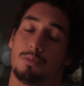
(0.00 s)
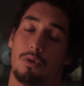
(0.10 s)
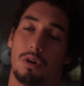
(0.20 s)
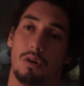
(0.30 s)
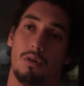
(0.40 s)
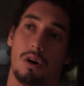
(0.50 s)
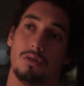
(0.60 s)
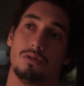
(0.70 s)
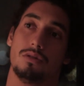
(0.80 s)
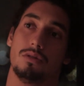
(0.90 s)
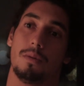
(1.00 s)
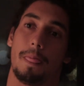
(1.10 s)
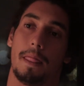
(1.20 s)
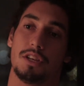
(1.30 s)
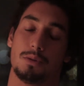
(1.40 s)
born on Oahu,
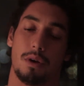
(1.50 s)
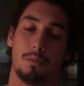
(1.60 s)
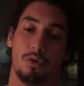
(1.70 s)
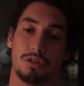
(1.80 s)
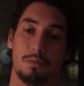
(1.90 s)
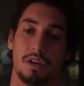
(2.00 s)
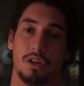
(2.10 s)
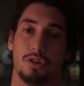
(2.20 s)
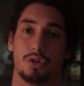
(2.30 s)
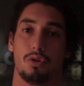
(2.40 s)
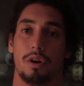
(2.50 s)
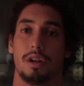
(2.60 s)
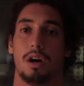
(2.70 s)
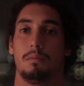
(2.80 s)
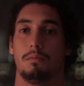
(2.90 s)
and I spent most of my years growing
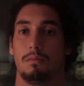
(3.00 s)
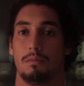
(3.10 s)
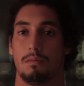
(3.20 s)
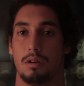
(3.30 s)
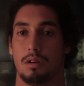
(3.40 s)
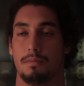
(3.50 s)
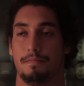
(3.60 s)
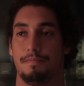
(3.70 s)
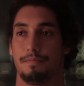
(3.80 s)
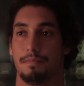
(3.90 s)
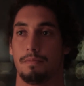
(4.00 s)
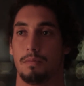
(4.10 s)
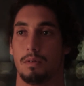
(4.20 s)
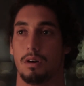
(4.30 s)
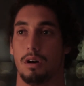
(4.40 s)
up um,
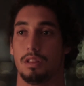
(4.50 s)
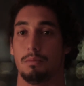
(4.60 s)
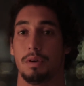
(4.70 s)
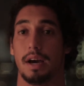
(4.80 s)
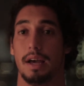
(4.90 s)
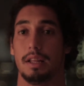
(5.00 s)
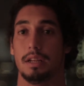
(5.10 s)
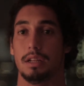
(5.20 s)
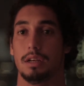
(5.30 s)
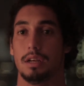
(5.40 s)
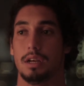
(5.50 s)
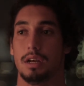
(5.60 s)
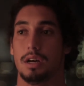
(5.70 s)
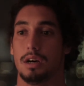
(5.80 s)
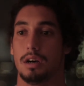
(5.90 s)
on the Big Island.
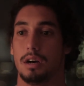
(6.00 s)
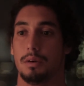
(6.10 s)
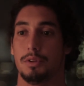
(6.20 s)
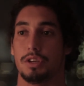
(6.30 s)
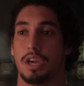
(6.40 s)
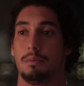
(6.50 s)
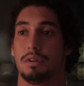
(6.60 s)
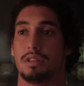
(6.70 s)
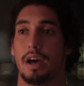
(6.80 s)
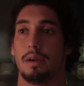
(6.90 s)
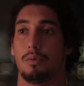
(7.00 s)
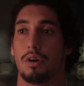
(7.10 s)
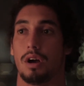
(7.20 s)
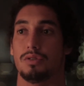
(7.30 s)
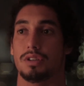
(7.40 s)
Um, there came a time where
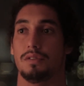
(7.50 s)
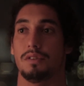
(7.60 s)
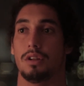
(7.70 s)
I was given